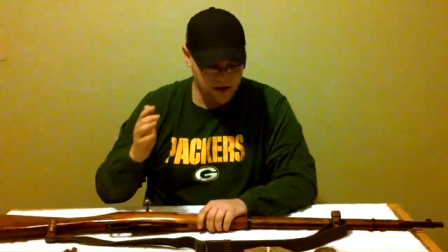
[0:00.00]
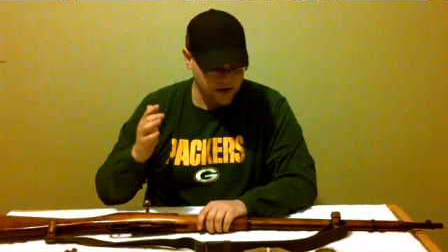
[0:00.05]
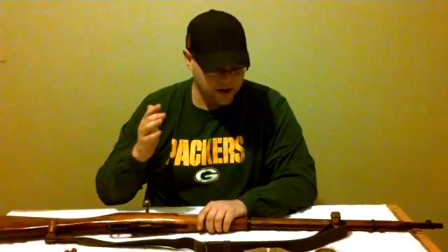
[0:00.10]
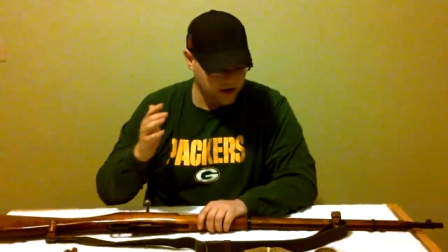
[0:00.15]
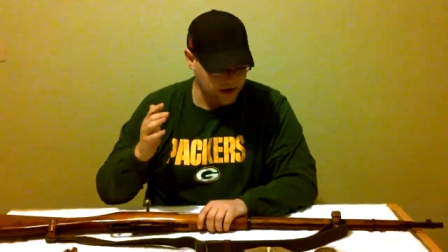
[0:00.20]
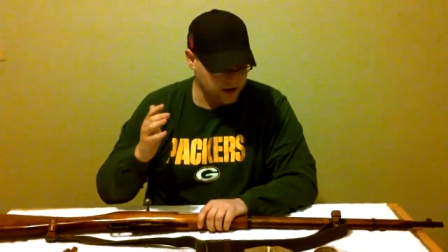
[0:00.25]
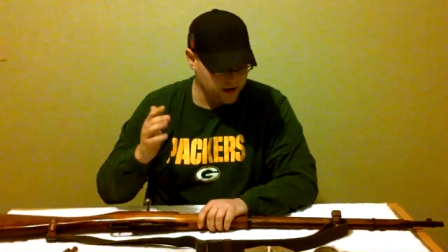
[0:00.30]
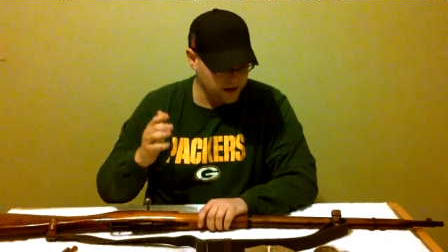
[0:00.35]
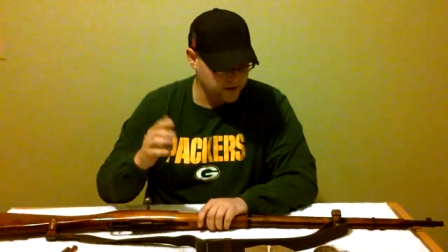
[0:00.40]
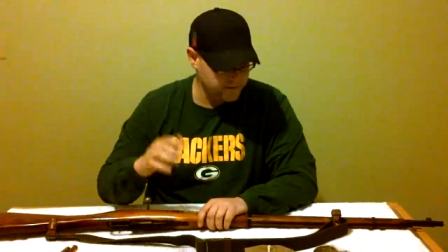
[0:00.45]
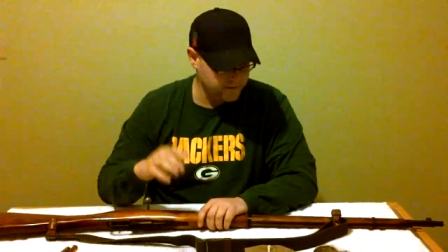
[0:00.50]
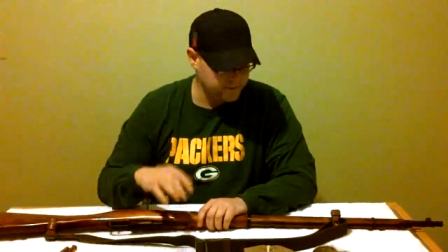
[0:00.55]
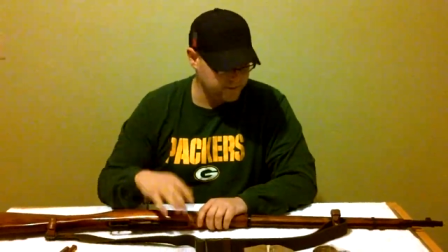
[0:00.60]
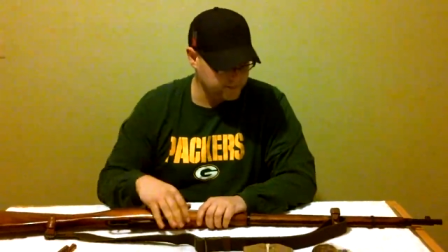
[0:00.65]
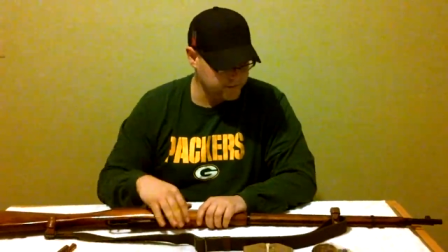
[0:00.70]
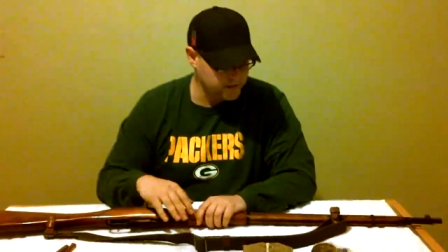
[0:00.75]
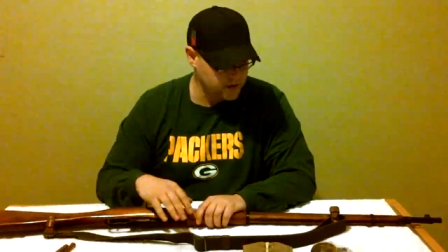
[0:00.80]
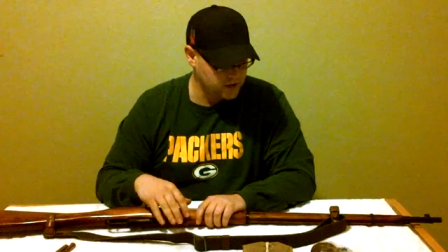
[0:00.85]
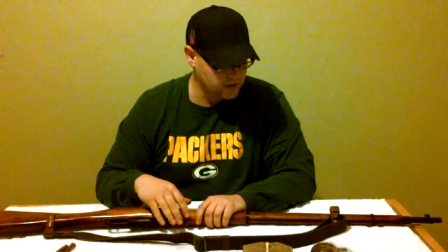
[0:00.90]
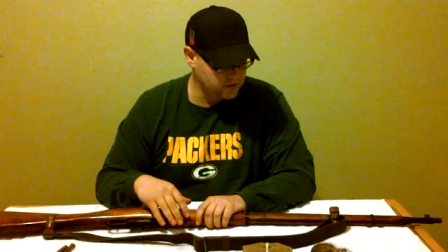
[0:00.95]

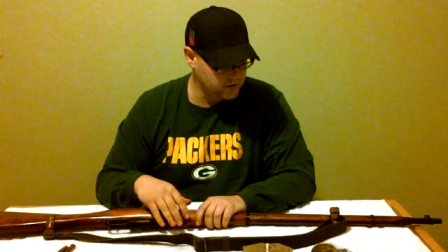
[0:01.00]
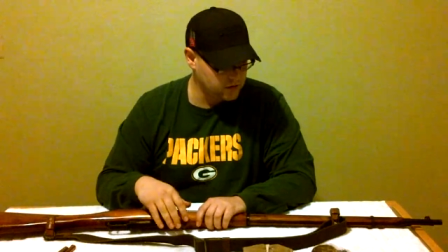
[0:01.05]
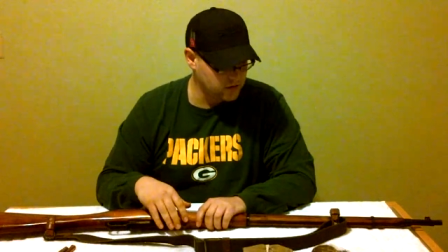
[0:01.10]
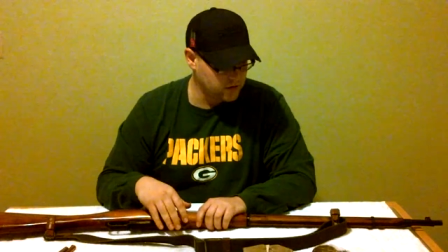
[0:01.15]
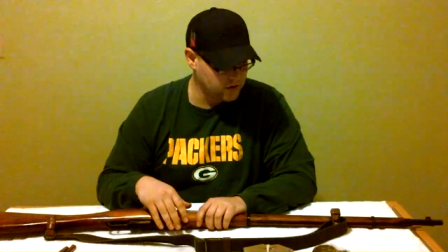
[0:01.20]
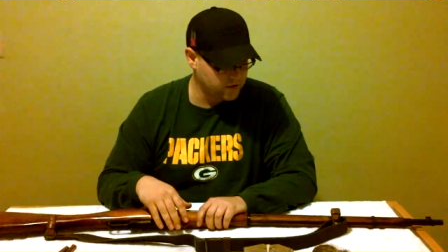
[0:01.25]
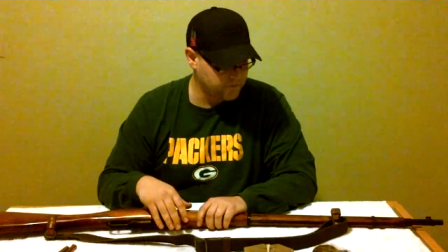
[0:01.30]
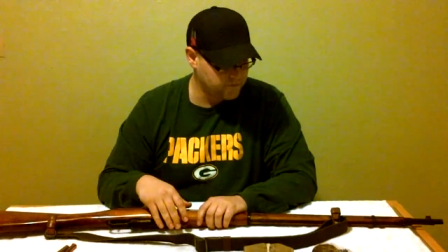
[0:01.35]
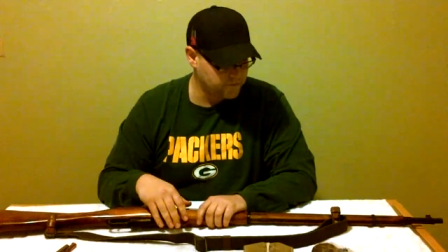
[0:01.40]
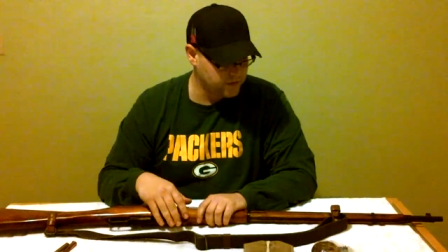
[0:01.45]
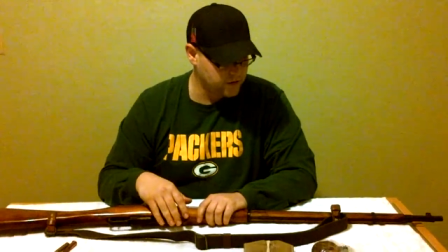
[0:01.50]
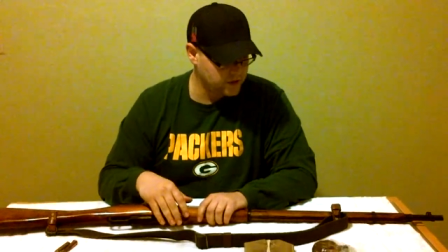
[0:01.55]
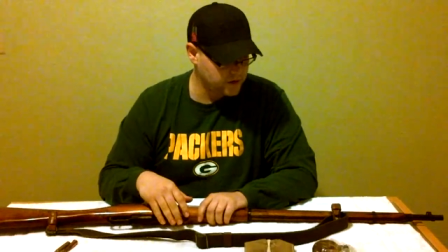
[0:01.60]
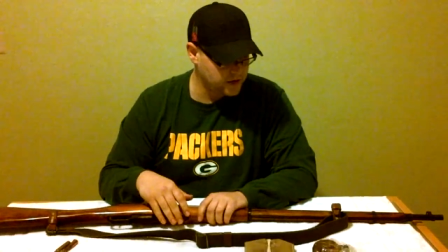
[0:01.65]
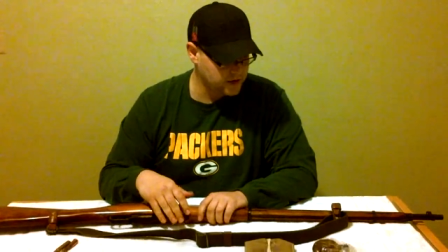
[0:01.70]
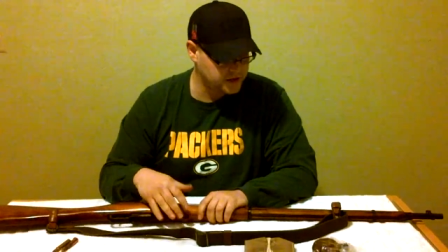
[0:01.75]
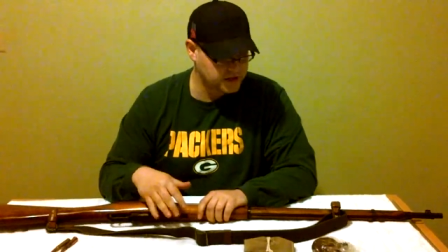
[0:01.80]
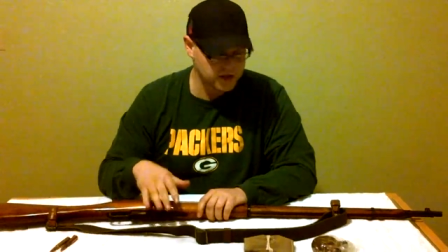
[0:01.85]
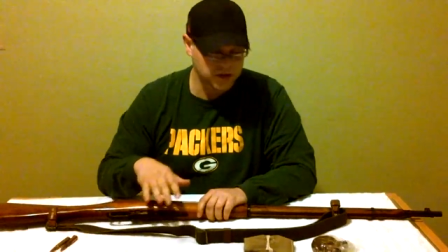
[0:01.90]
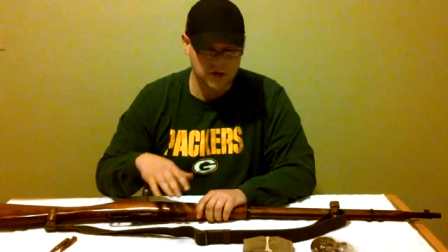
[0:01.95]
You know,
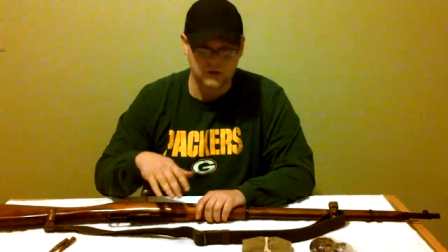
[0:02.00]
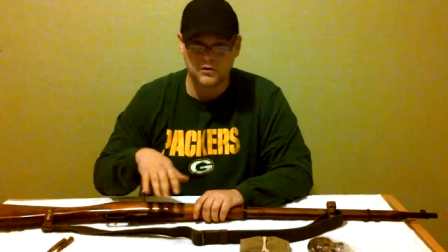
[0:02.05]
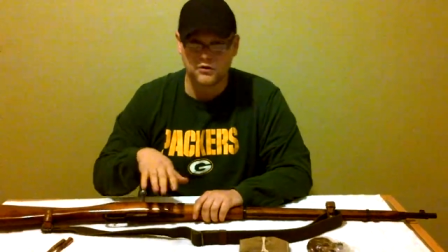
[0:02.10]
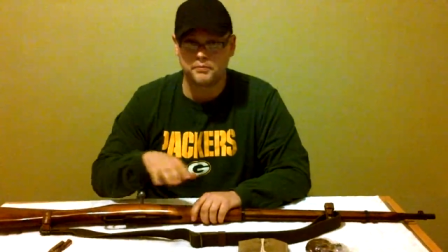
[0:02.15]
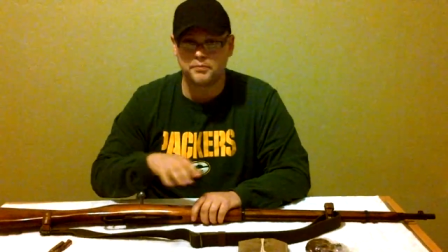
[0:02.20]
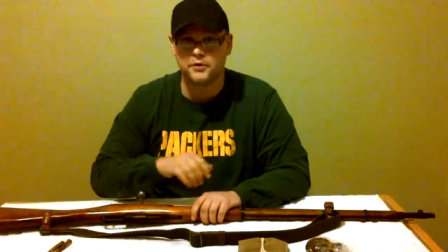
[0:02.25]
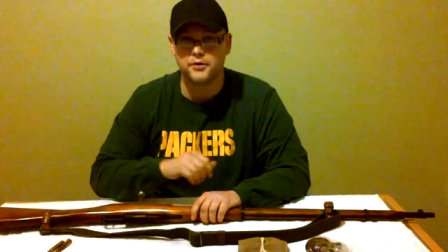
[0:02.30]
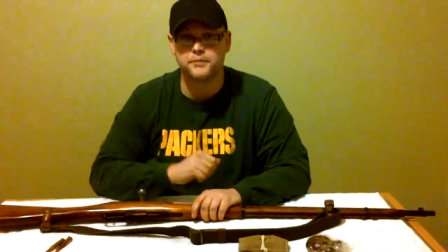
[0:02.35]
for a general